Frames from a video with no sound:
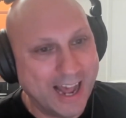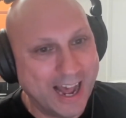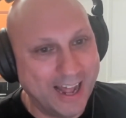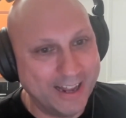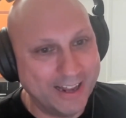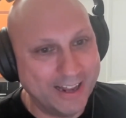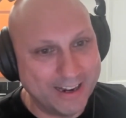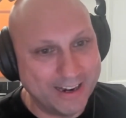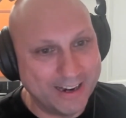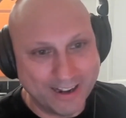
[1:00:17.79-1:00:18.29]

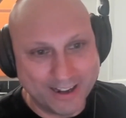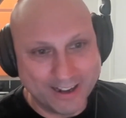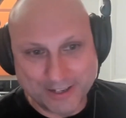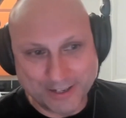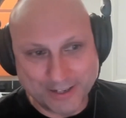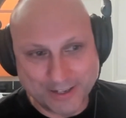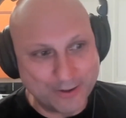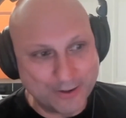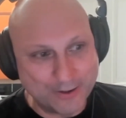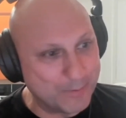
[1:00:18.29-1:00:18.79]
And then as
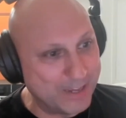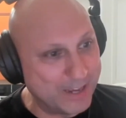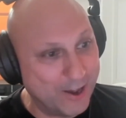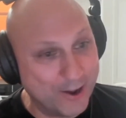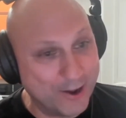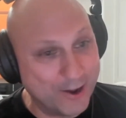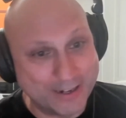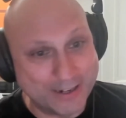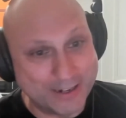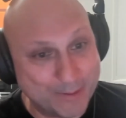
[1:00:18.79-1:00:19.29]
soon as we
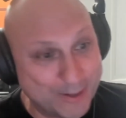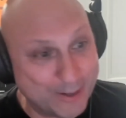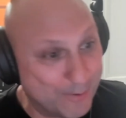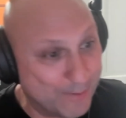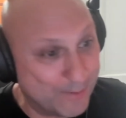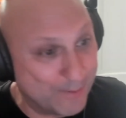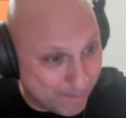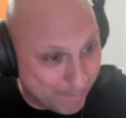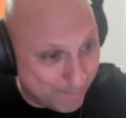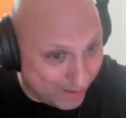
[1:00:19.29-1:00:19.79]
heard him
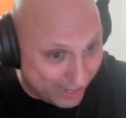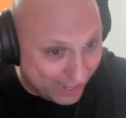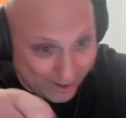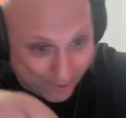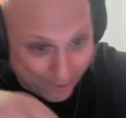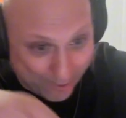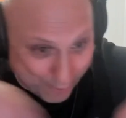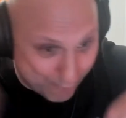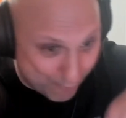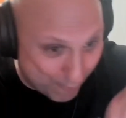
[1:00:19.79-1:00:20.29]
do that, playing
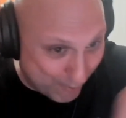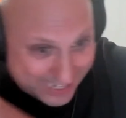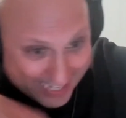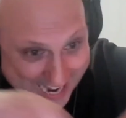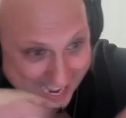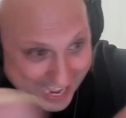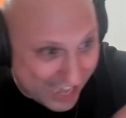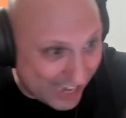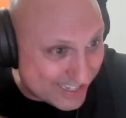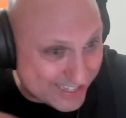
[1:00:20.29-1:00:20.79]
it on 3
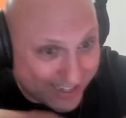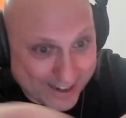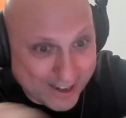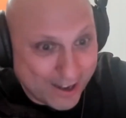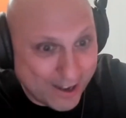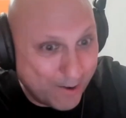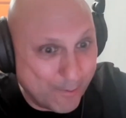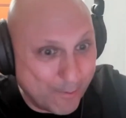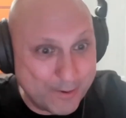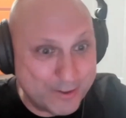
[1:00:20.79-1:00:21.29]
decks,
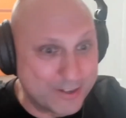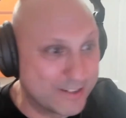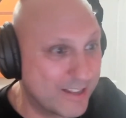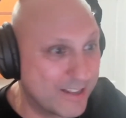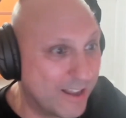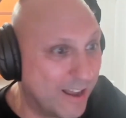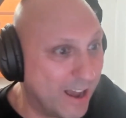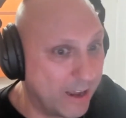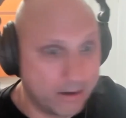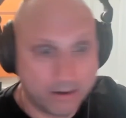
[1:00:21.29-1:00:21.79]
we were
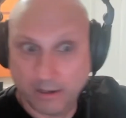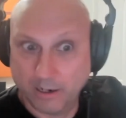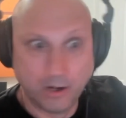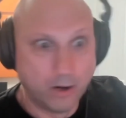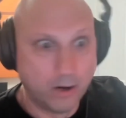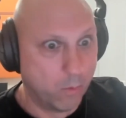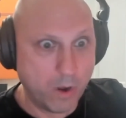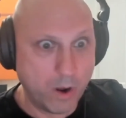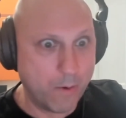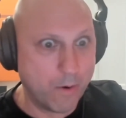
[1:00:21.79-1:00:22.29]
just like,
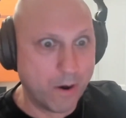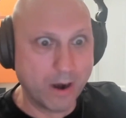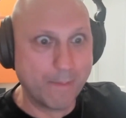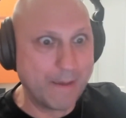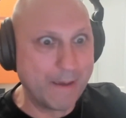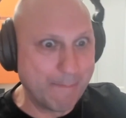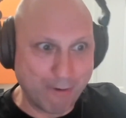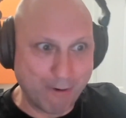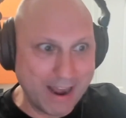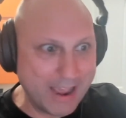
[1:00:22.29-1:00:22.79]
we want to
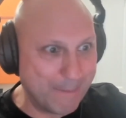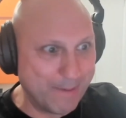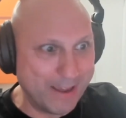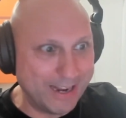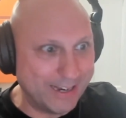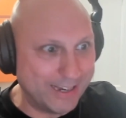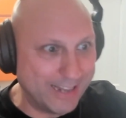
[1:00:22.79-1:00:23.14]
be breakbeat